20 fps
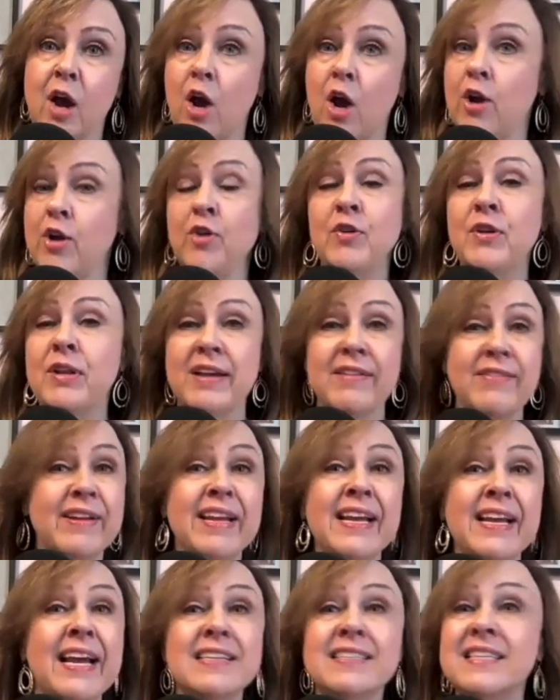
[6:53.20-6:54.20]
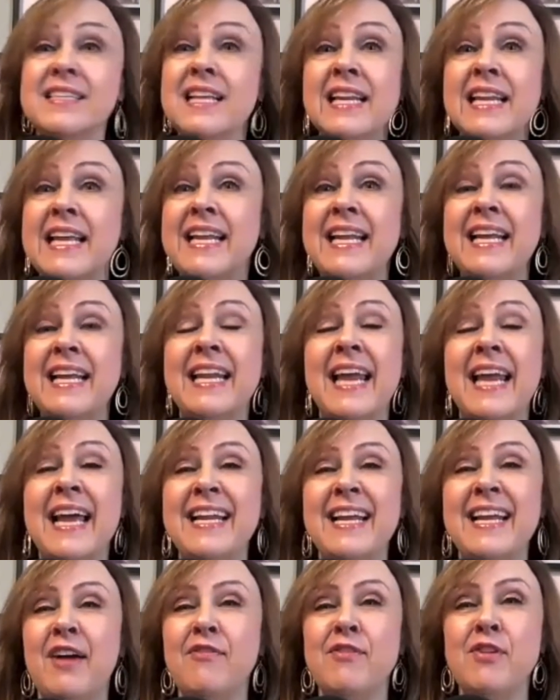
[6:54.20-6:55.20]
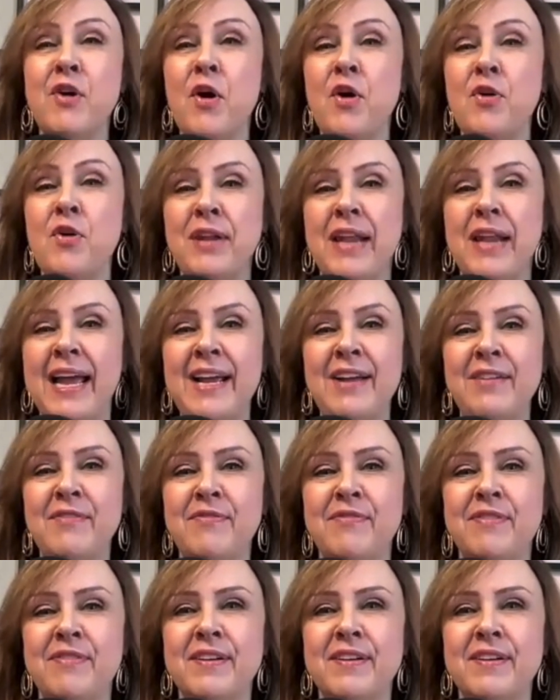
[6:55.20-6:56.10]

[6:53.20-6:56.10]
Are you living as the leading lady of your own life?